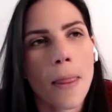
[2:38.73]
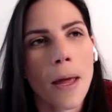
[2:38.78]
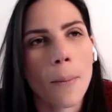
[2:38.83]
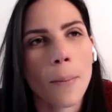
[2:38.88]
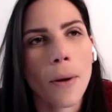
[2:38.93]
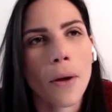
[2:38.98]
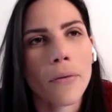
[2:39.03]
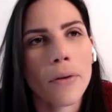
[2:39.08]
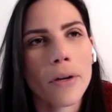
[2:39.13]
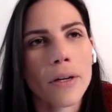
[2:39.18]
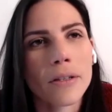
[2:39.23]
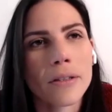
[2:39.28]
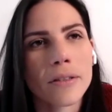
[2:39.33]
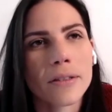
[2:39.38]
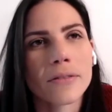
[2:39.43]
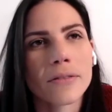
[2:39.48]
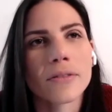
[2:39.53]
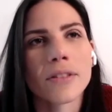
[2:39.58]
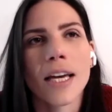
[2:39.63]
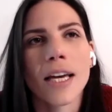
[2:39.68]
about
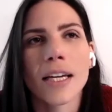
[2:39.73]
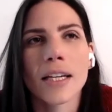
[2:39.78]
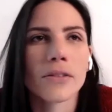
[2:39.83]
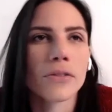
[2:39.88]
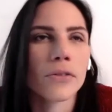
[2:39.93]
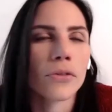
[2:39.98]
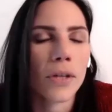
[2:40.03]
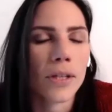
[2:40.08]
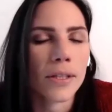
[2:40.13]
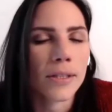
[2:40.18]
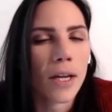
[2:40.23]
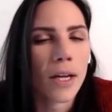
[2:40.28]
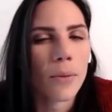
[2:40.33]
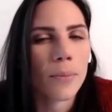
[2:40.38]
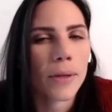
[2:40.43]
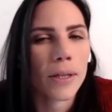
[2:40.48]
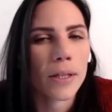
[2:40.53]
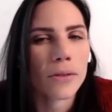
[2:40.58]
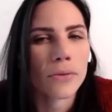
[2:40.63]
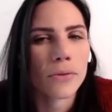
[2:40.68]
us getting stressed
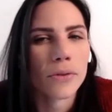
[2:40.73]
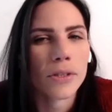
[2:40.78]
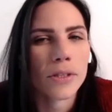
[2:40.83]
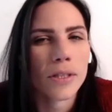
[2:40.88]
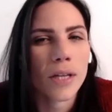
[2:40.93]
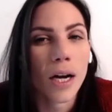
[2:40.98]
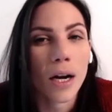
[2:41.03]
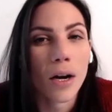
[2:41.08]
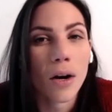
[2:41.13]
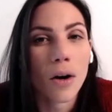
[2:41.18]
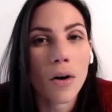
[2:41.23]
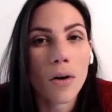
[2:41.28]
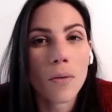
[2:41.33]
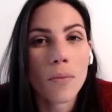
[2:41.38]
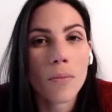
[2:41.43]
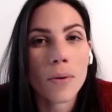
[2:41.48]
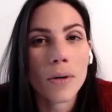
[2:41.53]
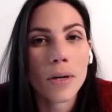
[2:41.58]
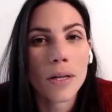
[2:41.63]
out because we're stuck home.